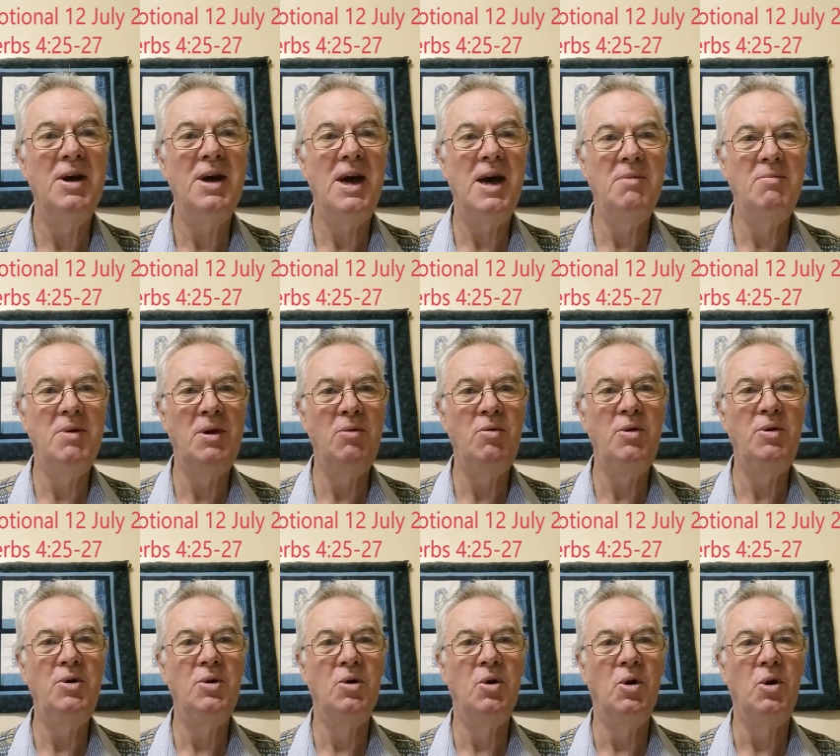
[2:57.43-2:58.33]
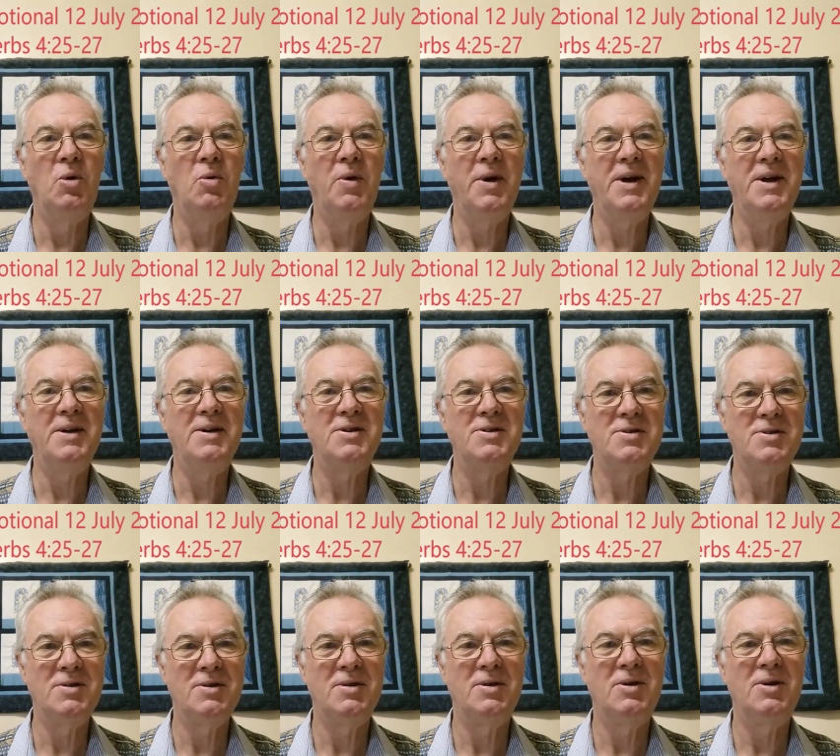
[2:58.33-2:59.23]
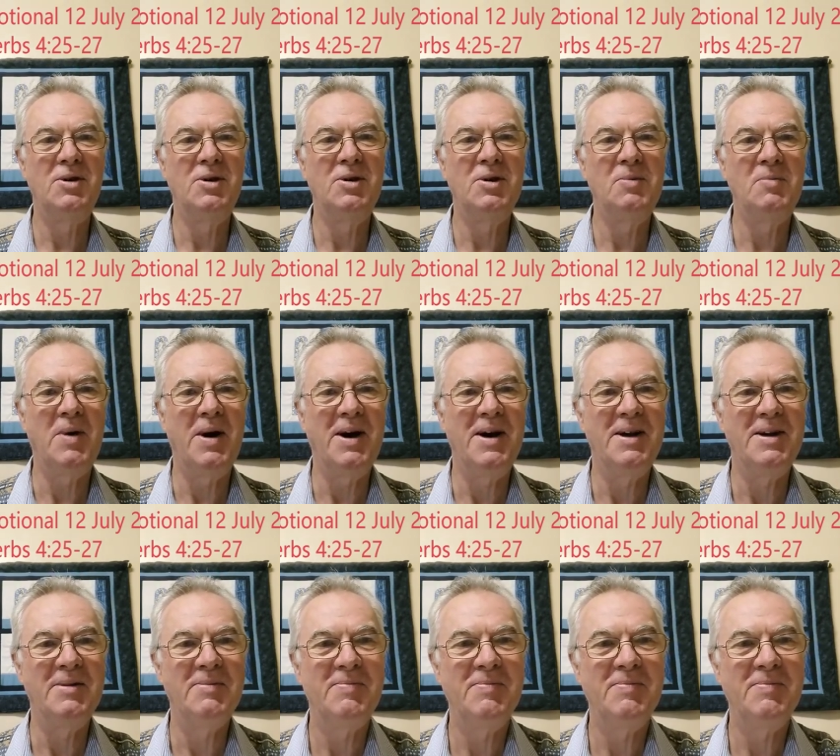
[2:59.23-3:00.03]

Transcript: and be with you always. Goodbye.